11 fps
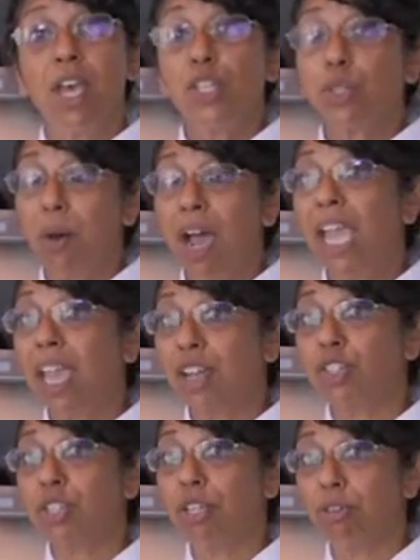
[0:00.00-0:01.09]
So I
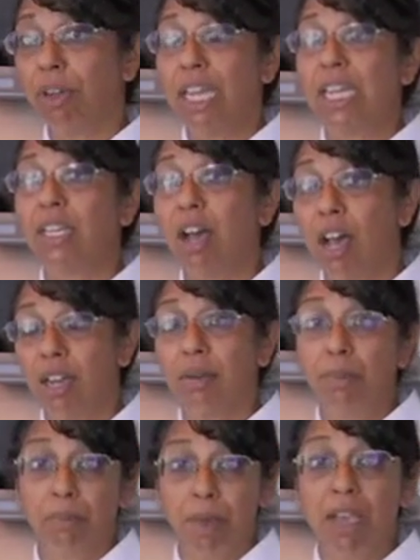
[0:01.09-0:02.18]
actually grate it on a
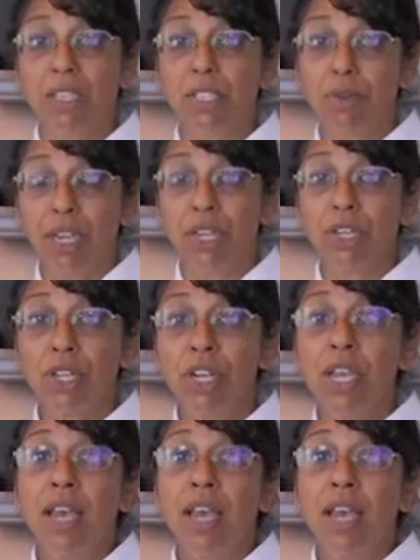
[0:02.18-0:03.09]
box grater.